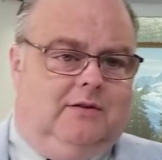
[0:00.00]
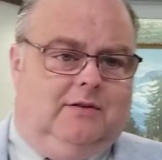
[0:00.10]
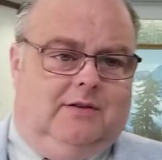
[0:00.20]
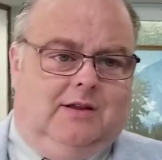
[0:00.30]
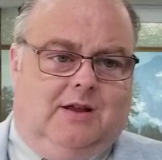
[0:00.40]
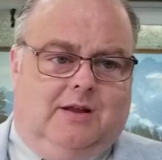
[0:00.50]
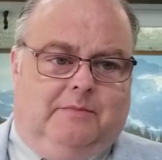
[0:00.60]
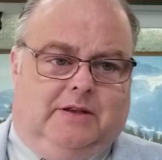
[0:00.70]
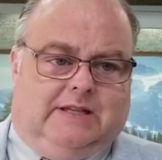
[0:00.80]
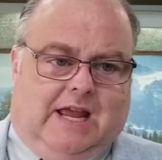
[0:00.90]
Possession.
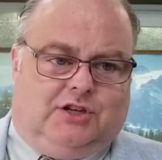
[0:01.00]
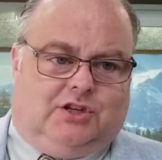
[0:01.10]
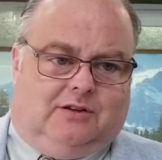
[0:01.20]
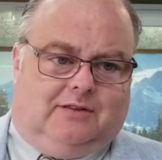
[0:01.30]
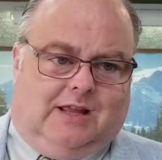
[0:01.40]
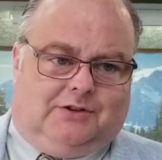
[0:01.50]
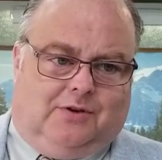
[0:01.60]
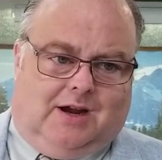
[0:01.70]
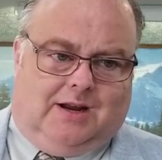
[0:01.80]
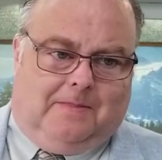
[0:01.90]
Possession, that's
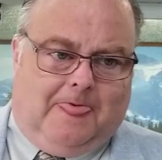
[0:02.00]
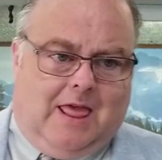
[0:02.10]
right.